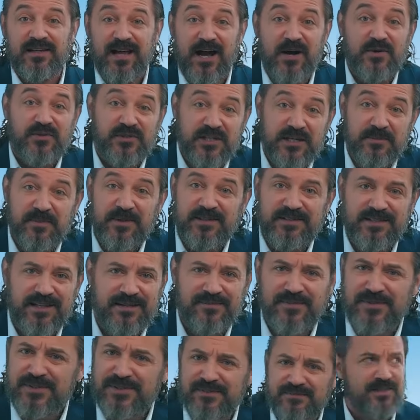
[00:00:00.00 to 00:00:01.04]
housekeeping
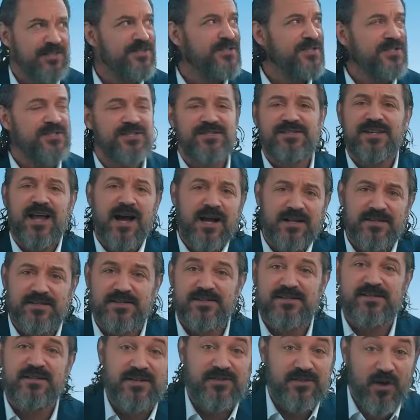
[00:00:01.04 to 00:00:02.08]
teams. This is
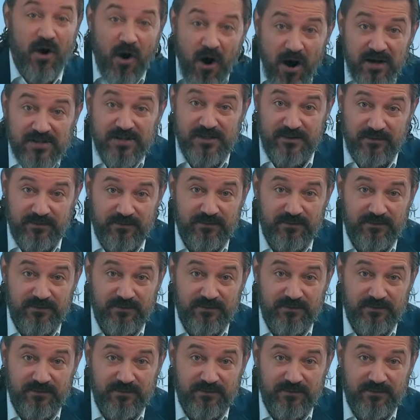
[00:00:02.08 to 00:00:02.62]
nuts. It's awesome.